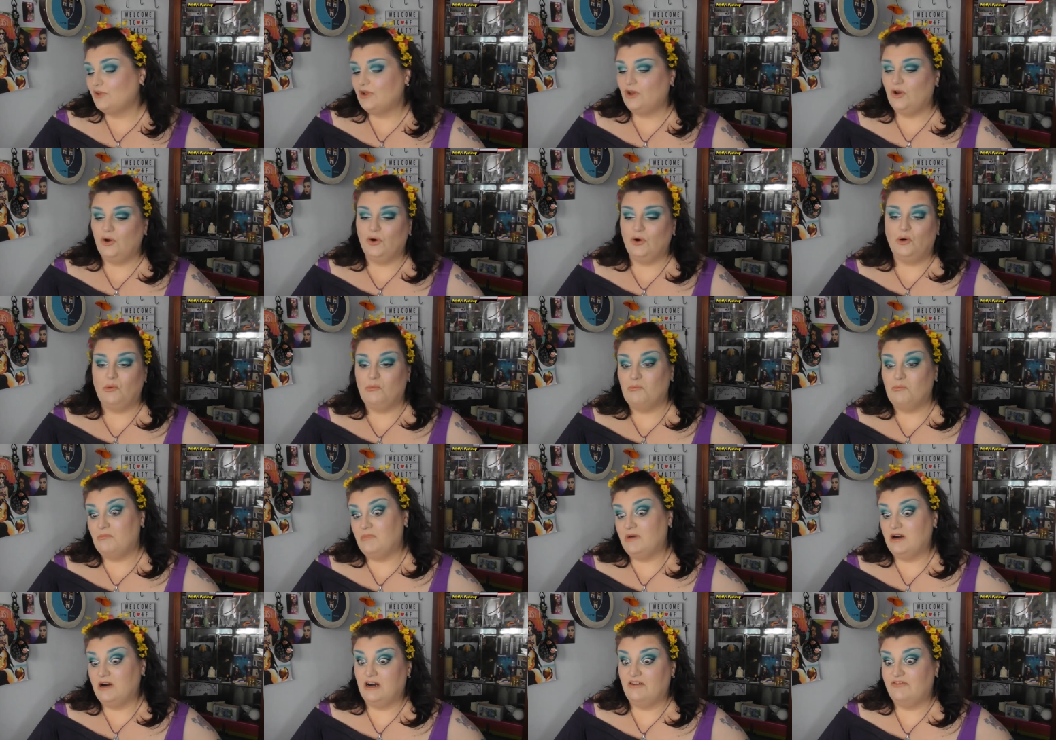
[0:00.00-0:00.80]
on
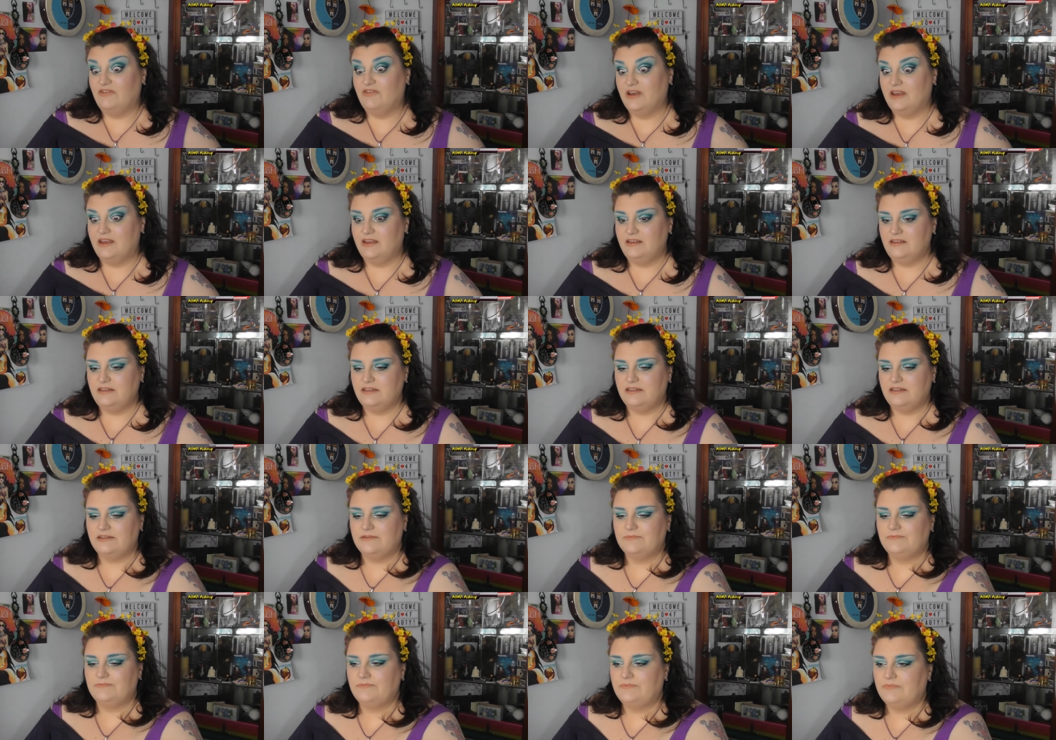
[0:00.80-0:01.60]
my
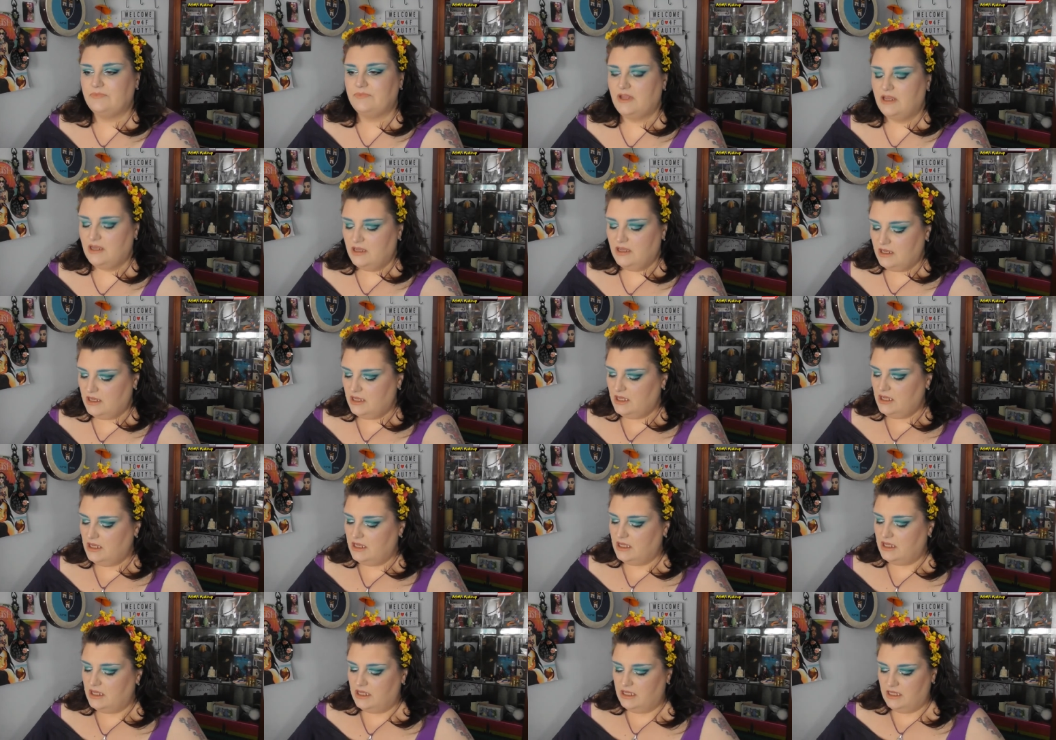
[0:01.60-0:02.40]
face
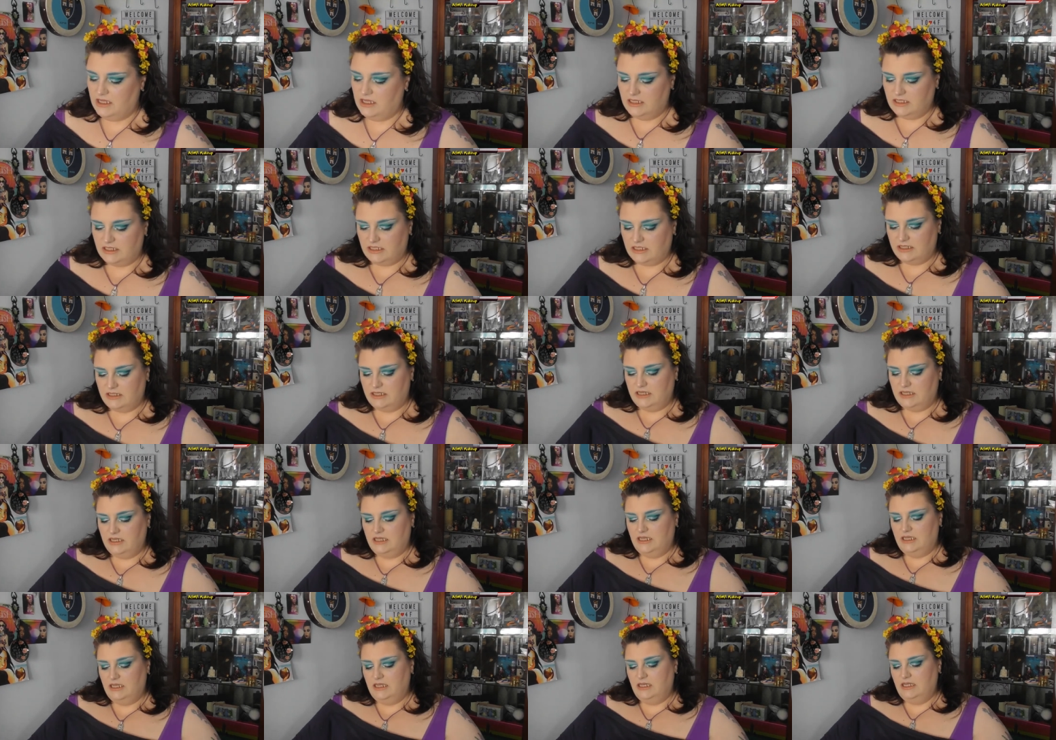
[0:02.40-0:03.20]
is
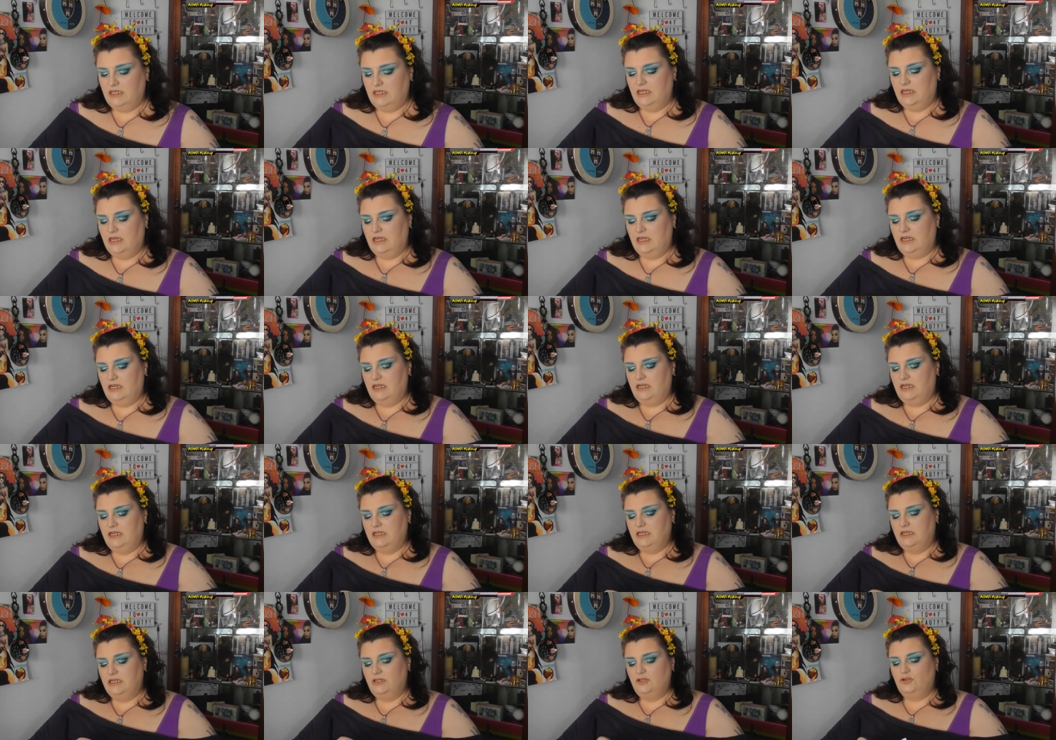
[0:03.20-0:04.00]
the
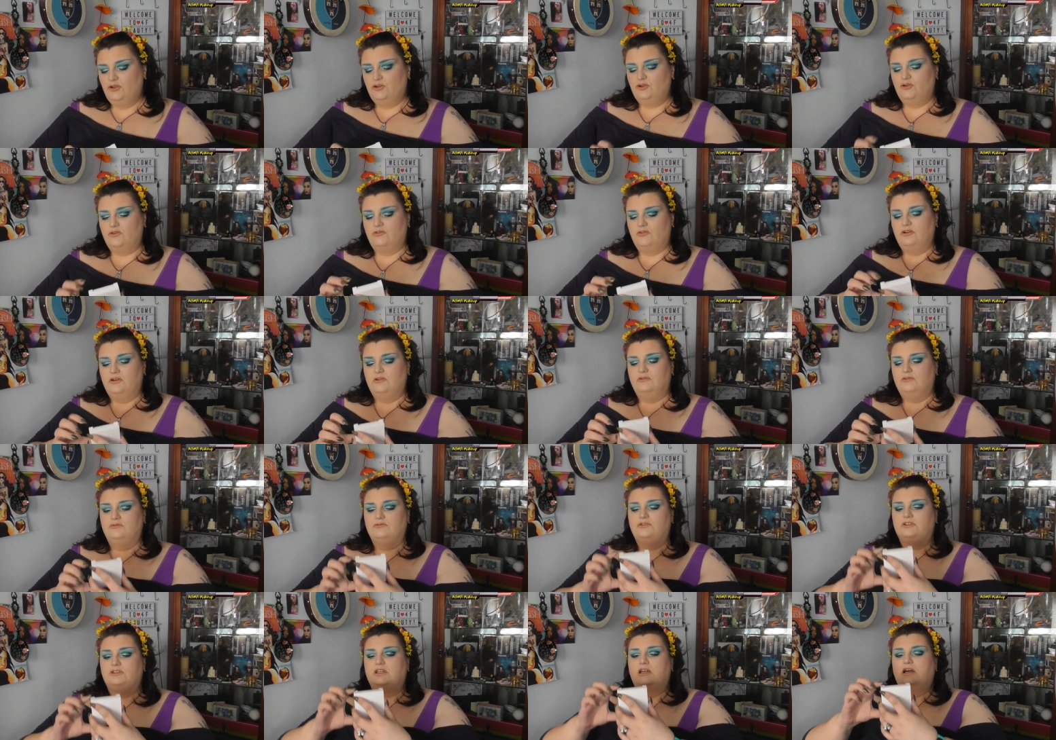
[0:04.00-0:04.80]
Nikkie
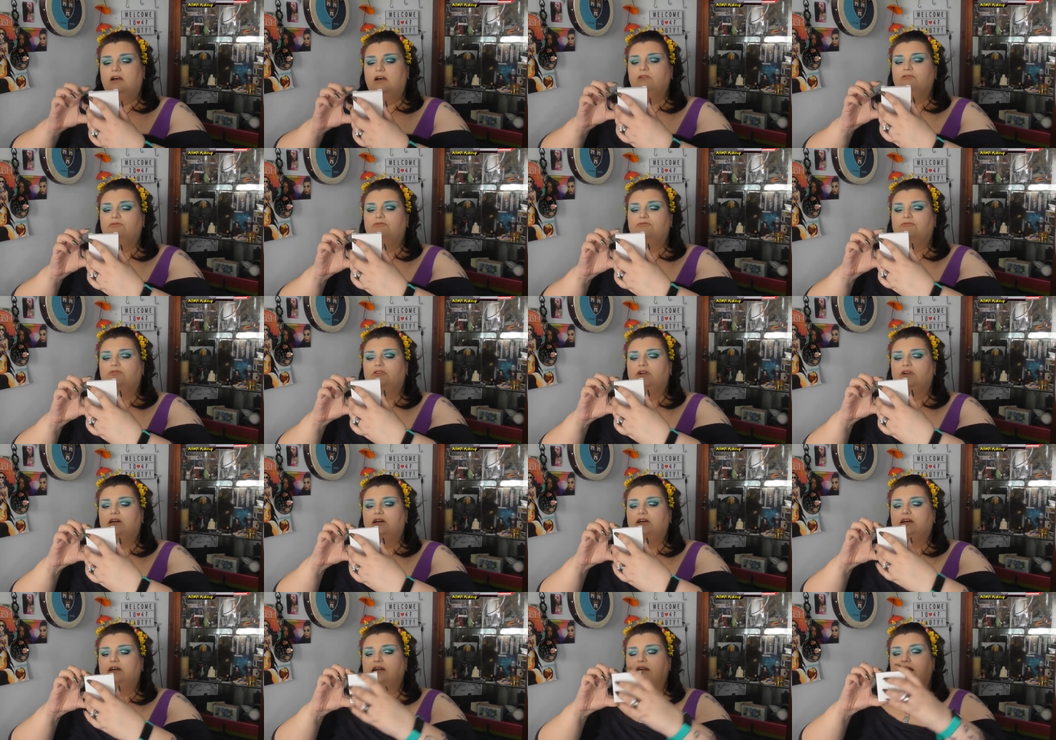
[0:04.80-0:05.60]
Tutorials
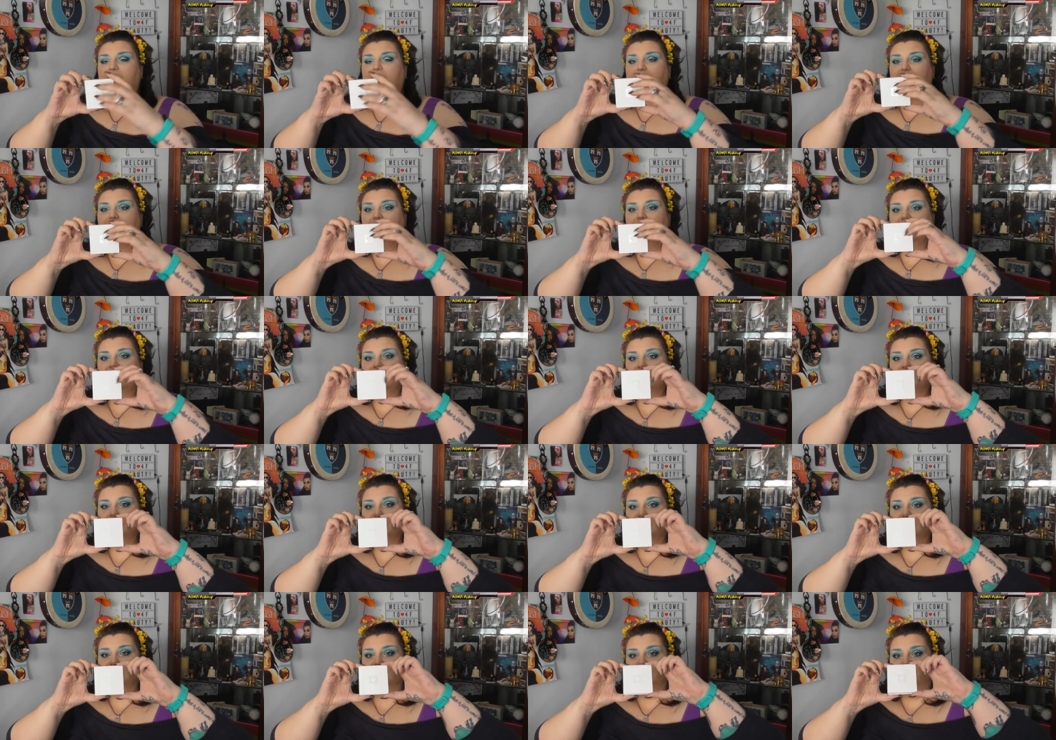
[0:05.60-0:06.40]
Ofra collab
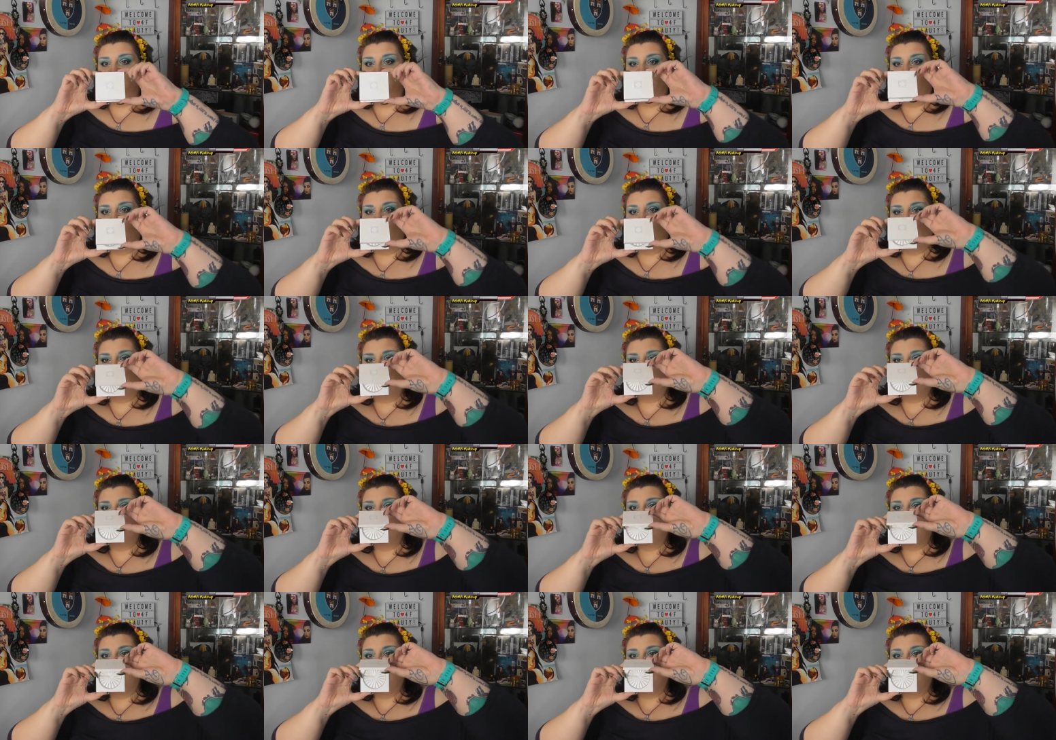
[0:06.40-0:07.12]
of